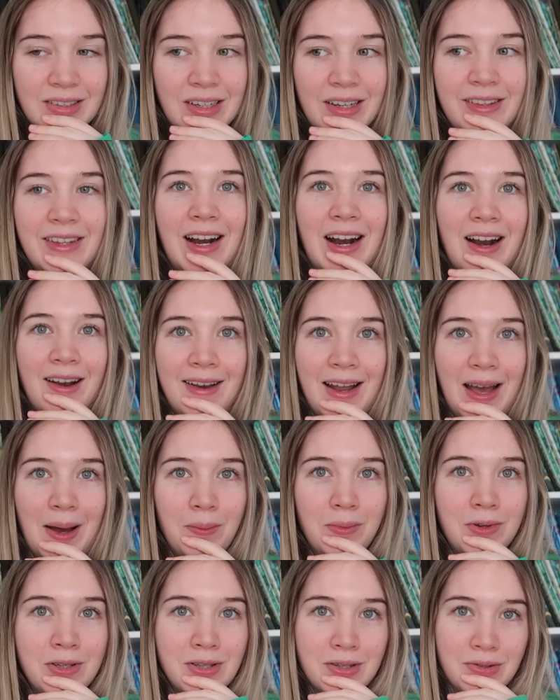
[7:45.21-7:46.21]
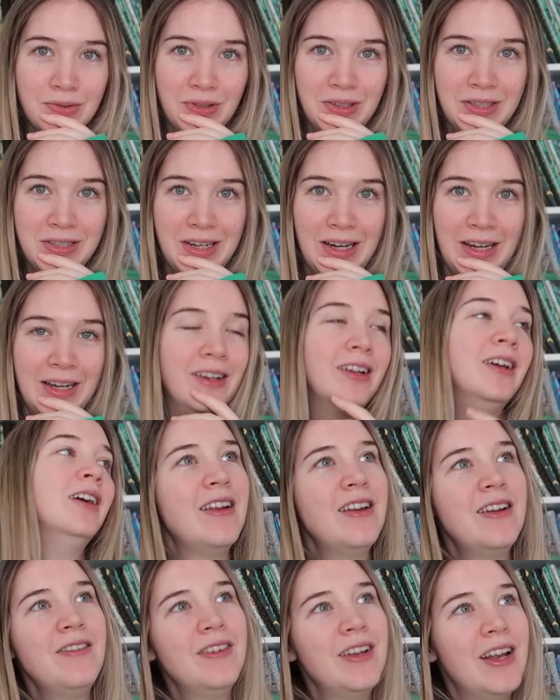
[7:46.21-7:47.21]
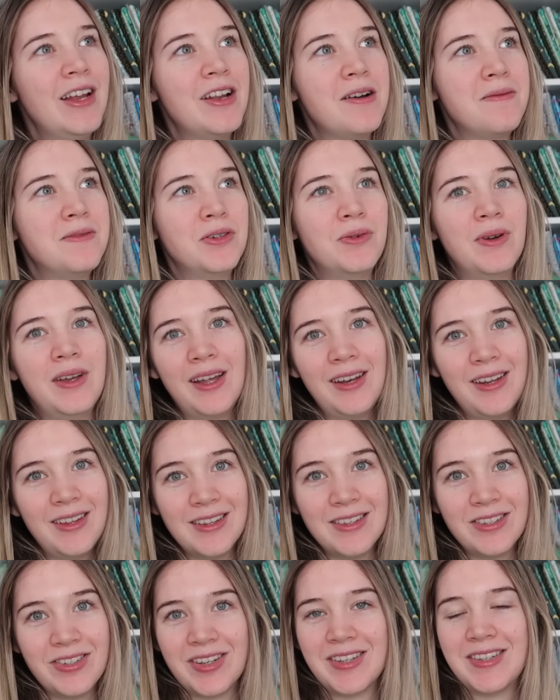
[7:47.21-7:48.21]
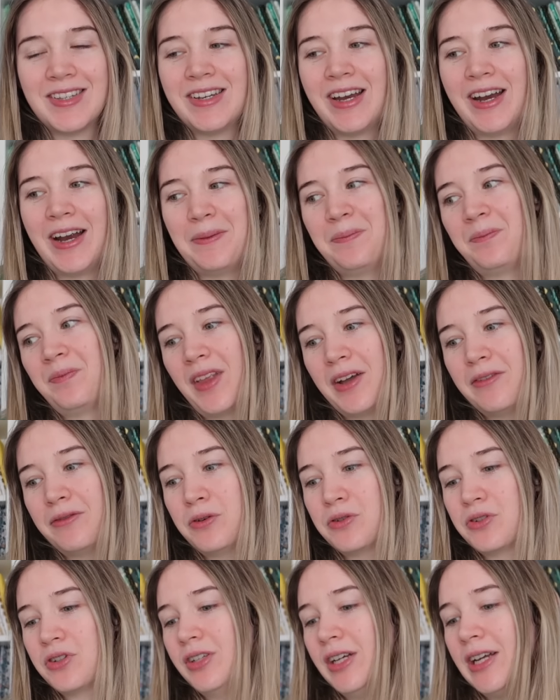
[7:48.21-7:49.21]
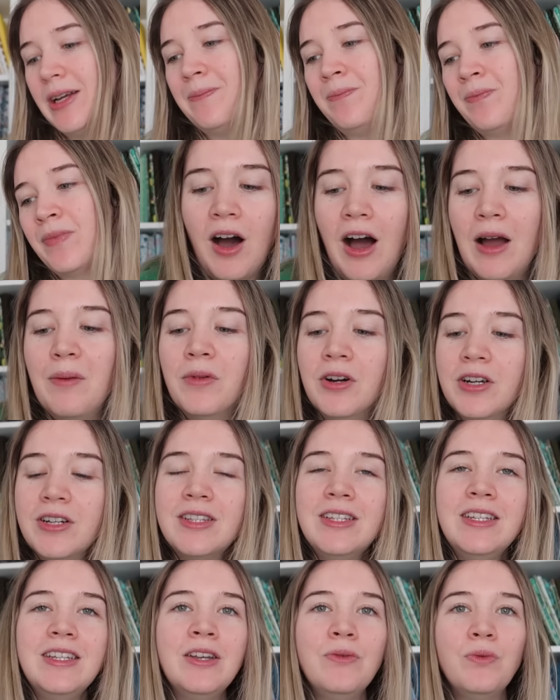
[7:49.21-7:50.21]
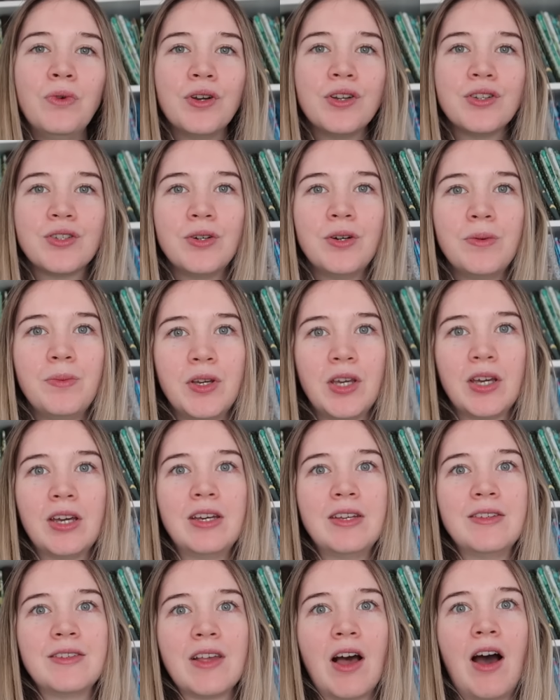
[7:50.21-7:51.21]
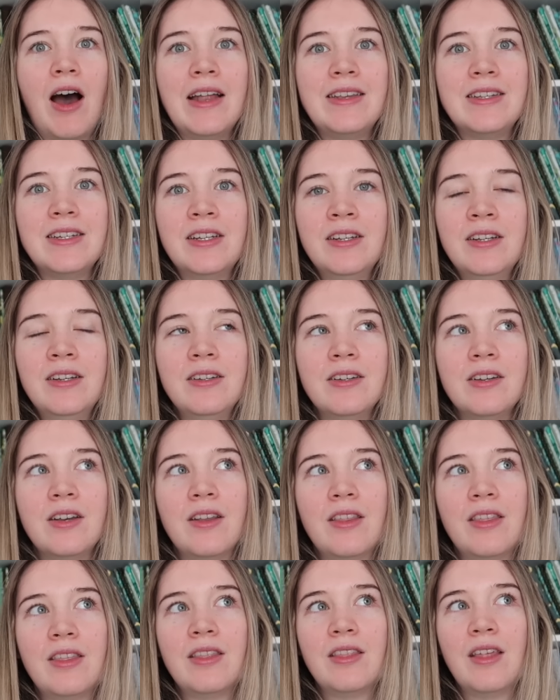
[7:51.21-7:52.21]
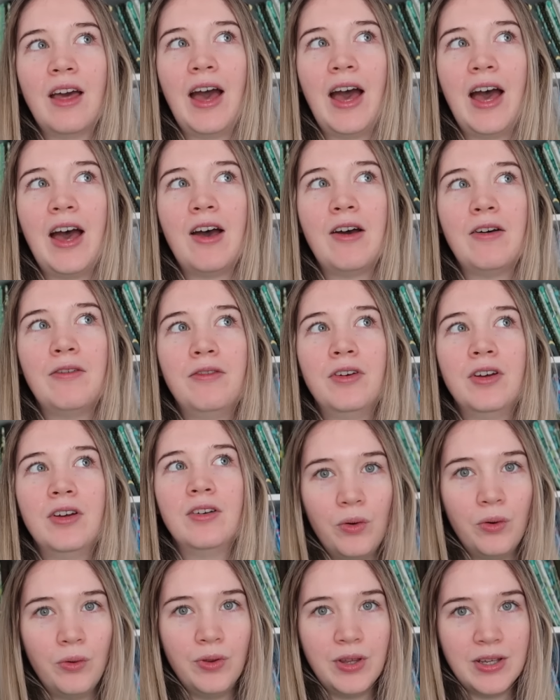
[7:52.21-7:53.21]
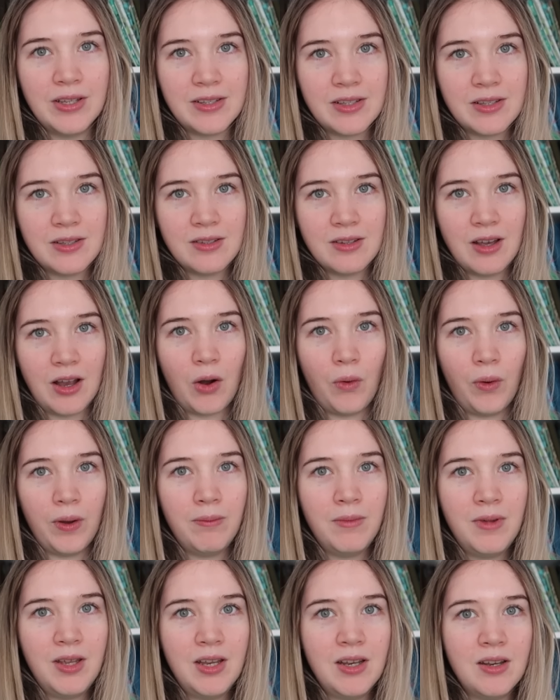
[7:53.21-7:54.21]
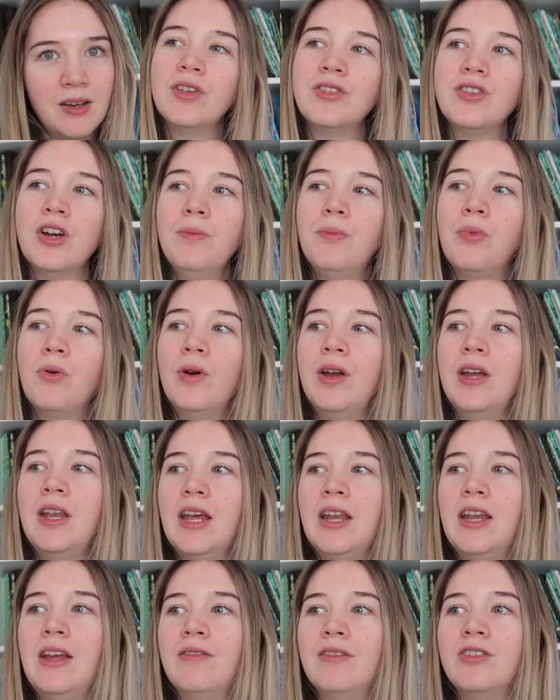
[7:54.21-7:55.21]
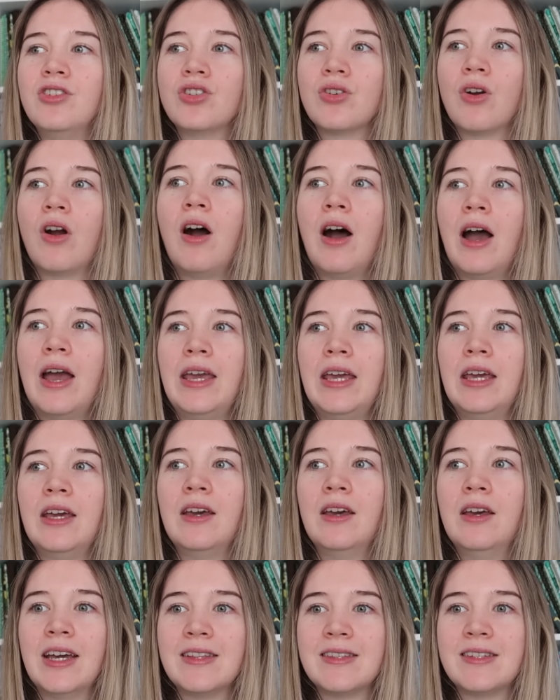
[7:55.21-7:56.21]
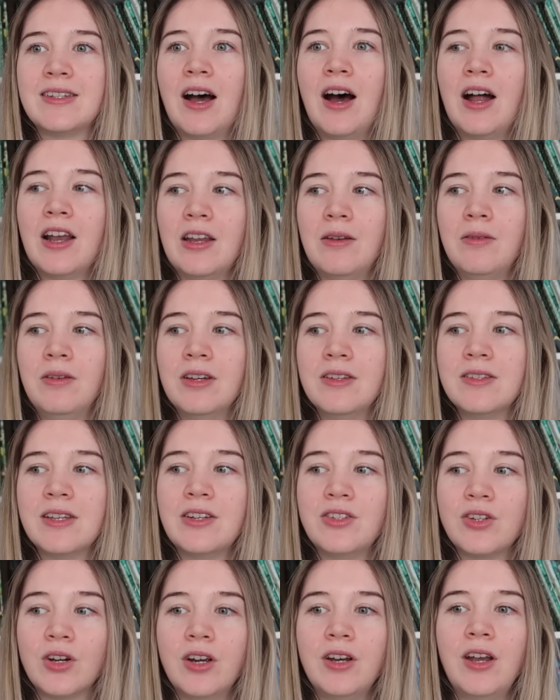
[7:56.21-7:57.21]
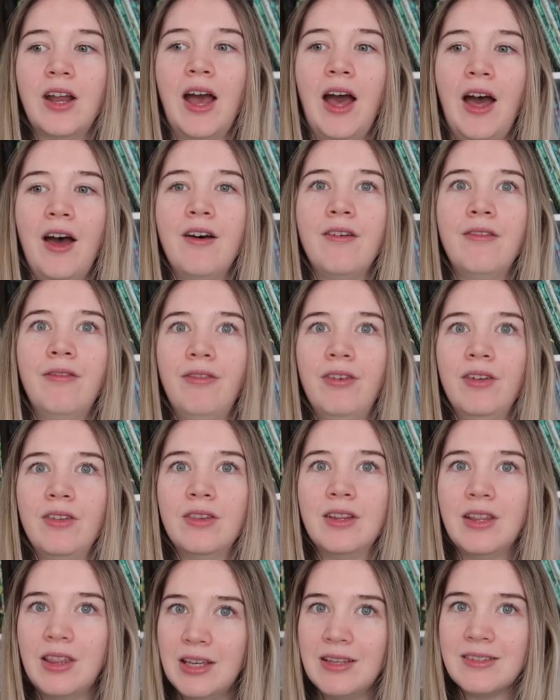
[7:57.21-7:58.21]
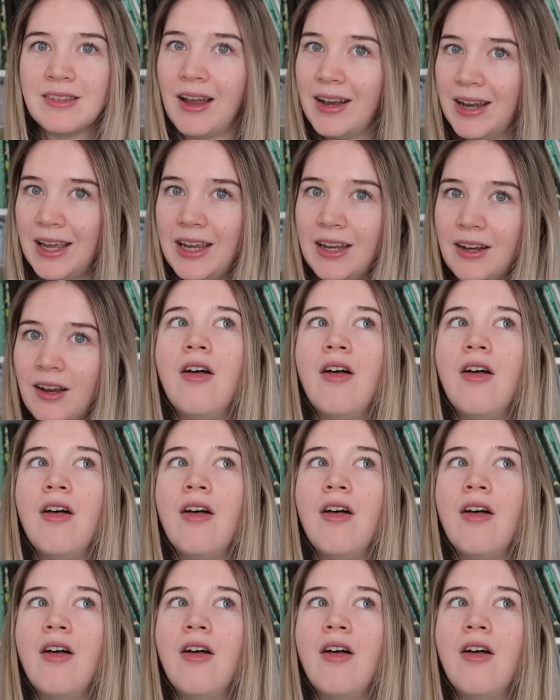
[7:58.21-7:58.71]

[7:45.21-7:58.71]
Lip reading: And then I had a nap because I was really tired. I didn't even end up doing any of this yesterday, unfortunately. I mostly didn't want to do it because I didn't have all this equipment. There's no point in even trying to get started because I don't have the things I need.